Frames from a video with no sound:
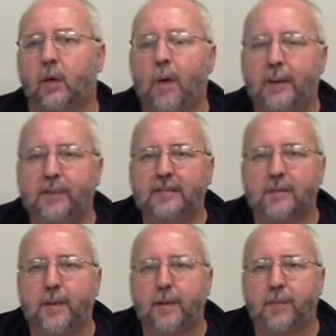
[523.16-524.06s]
a white piece
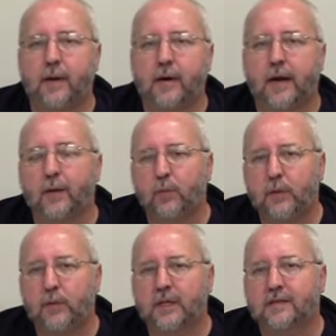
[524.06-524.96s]
of paper, and we
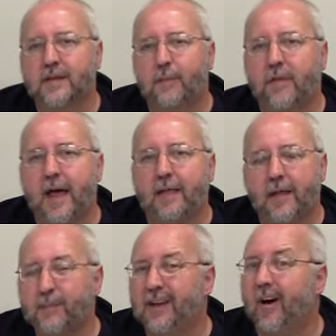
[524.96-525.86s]
will accept that.
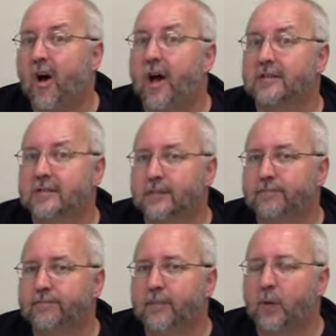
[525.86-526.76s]
That'd be awesome.
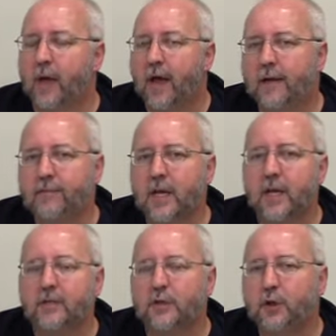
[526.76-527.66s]
Okay?
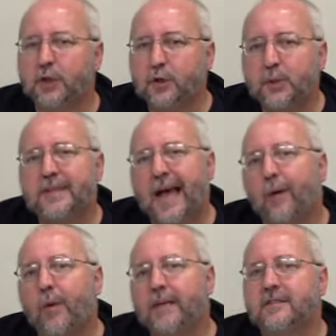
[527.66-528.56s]
So you can do it
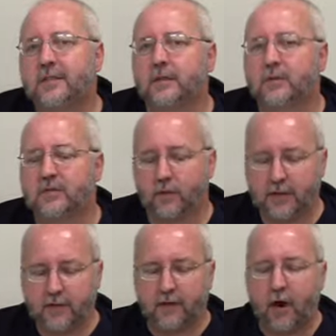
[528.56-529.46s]
that way too. So
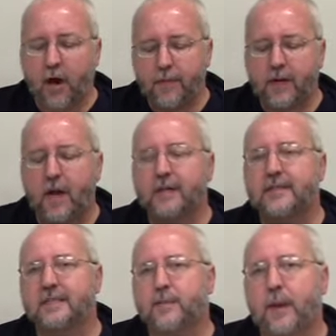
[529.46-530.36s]
either on the
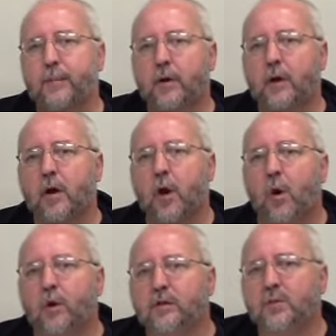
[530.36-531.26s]
contest paper
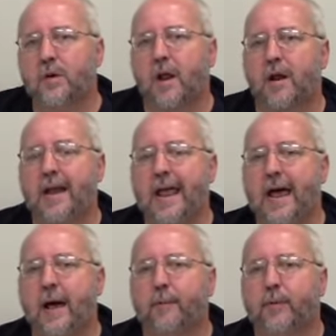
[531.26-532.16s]
or do it on an
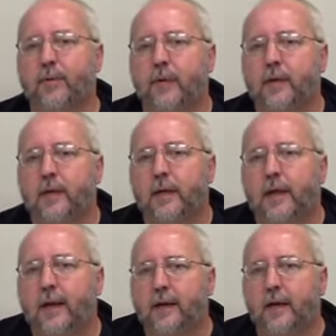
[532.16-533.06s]
app
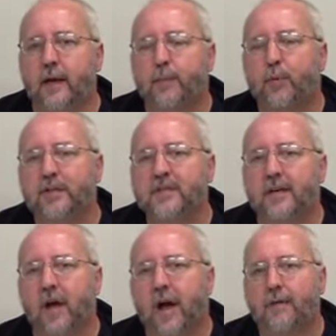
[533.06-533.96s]
and print
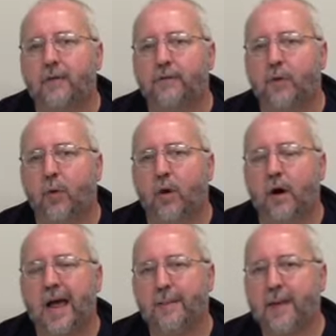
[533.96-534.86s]
it off of your
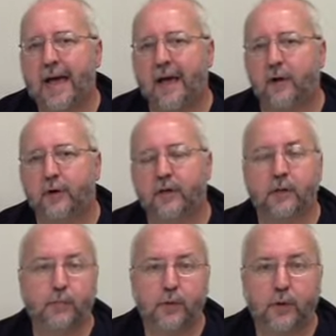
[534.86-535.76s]
iPad or your
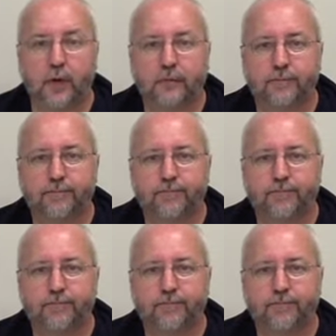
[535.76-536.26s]
computer.